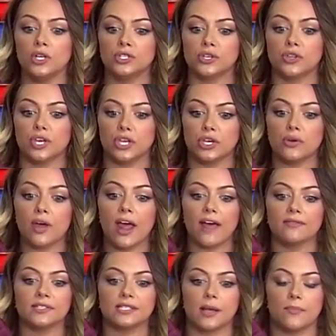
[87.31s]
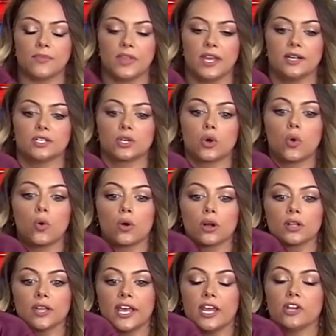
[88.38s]
so that you have something to
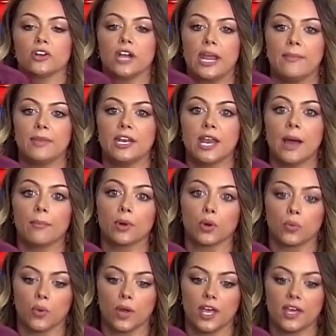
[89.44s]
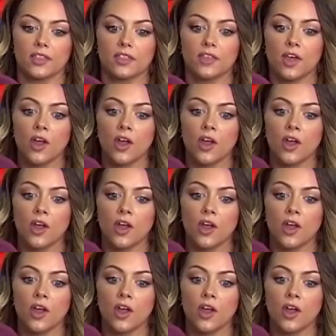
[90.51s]
correlate your name and number with.